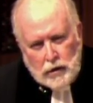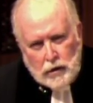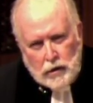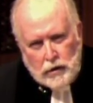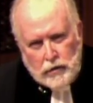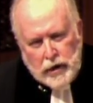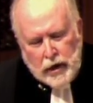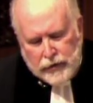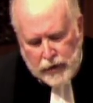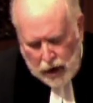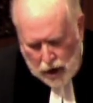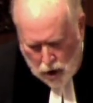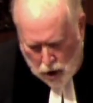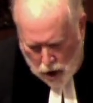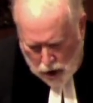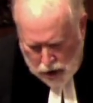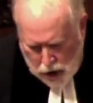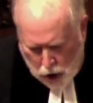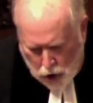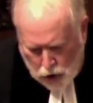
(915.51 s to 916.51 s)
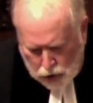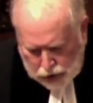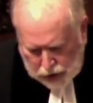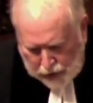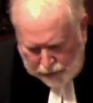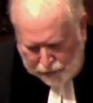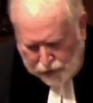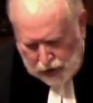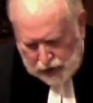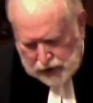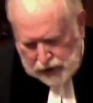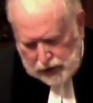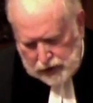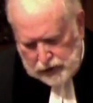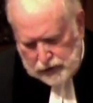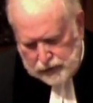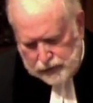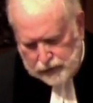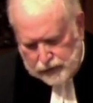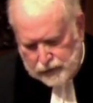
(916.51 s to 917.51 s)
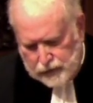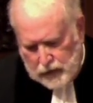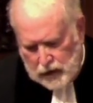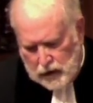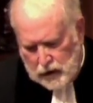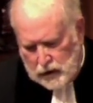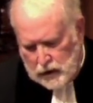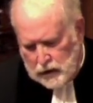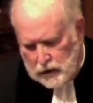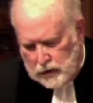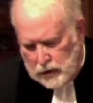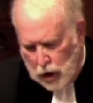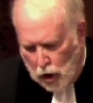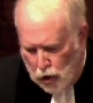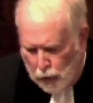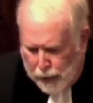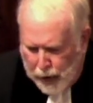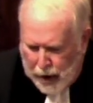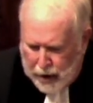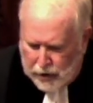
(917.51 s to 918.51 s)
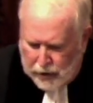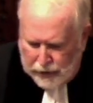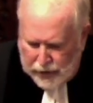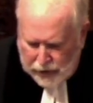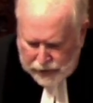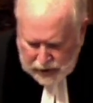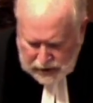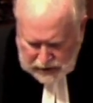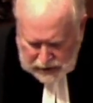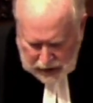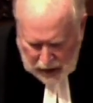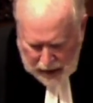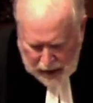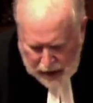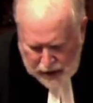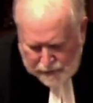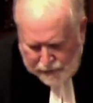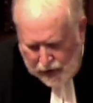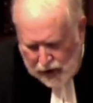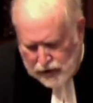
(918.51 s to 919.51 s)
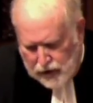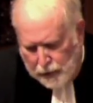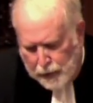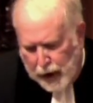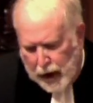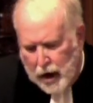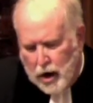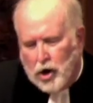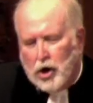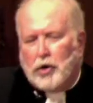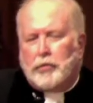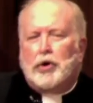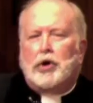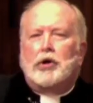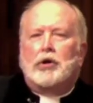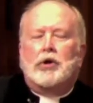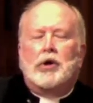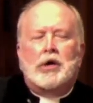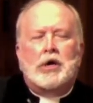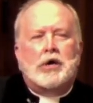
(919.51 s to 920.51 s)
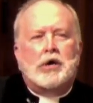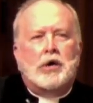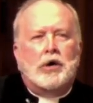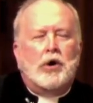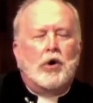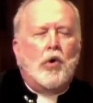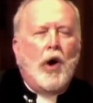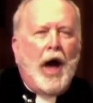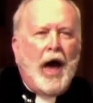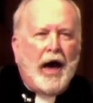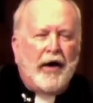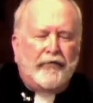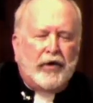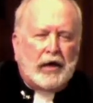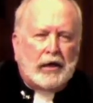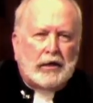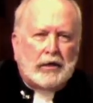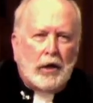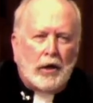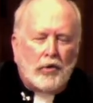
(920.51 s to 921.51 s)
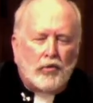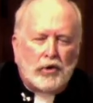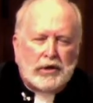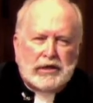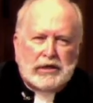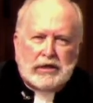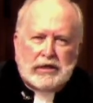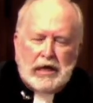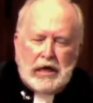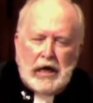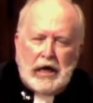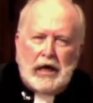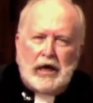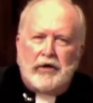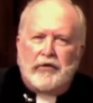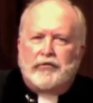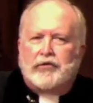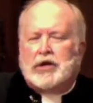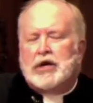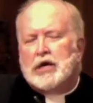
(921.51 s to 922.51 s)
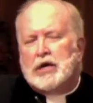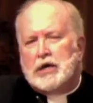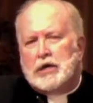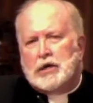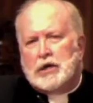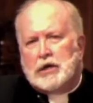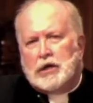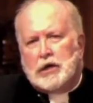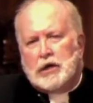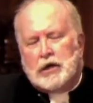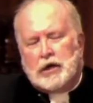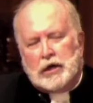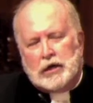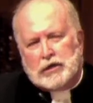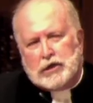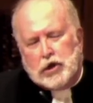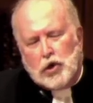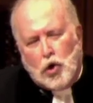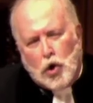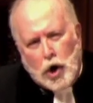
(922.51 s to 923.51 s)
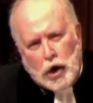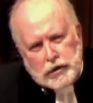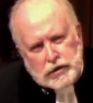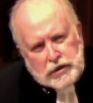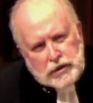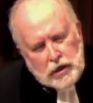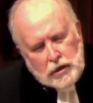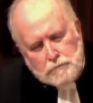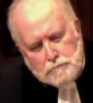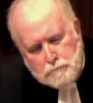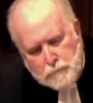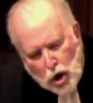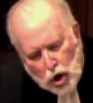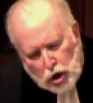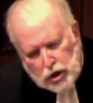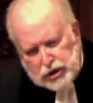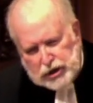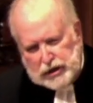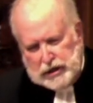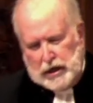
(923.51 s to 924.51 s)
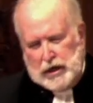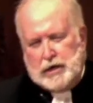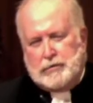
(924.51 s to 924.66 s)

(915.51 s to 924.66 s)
then they are no different, no better than the slave in the parable who, having received his Lord's mercy,